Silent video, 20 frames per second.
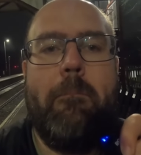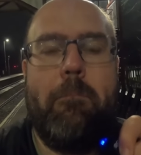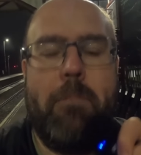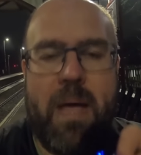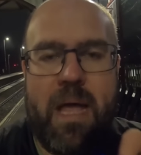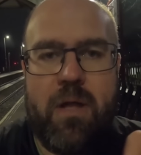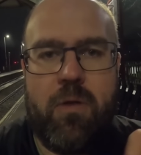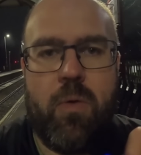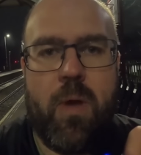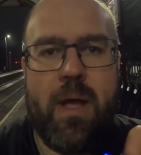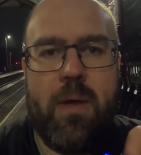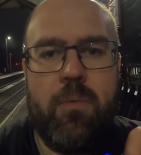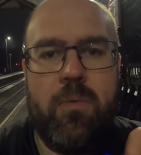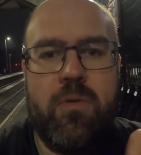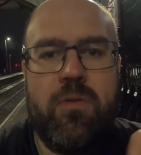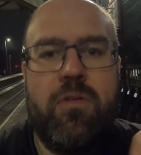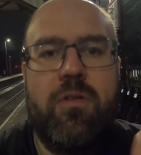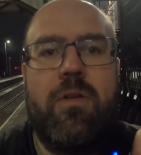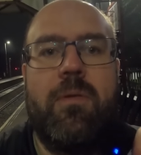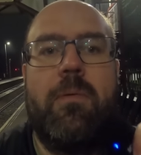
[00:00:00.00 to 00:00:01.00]
back
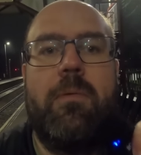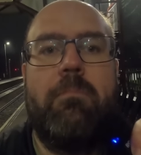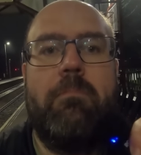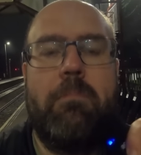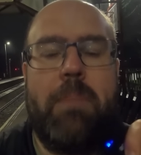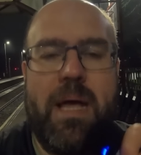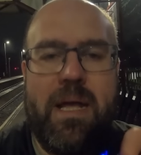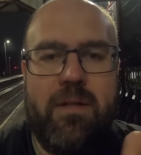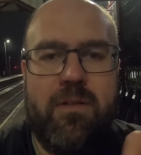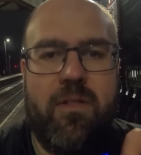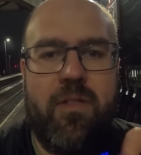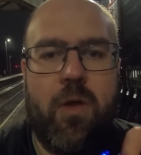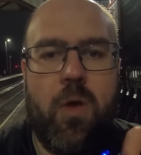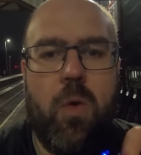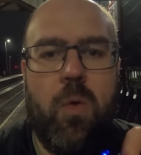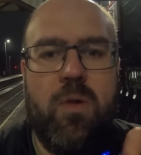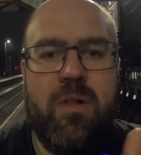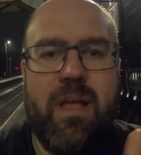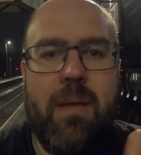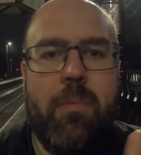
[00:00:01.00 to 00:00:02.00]
round, back to the
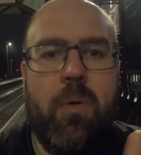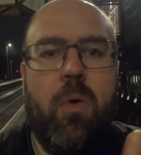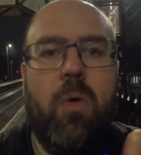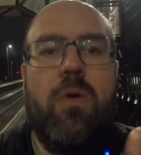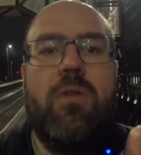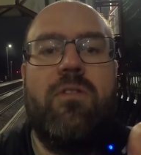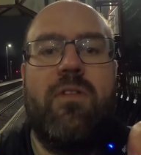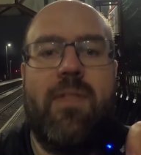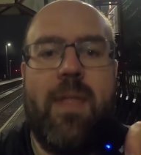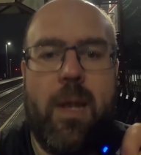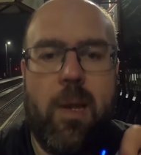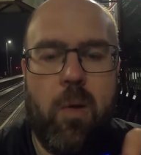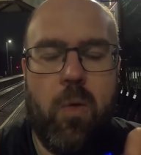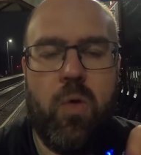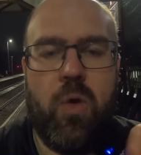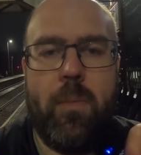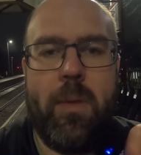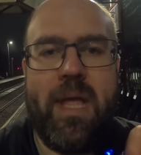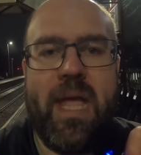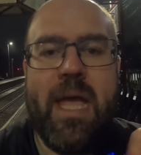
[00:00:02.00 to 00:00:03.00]
coal depot to then
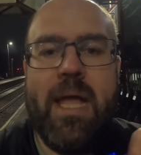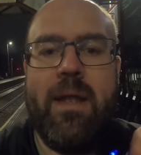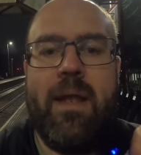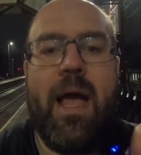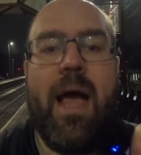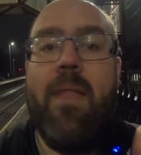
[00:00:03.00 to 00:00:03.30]
load up again,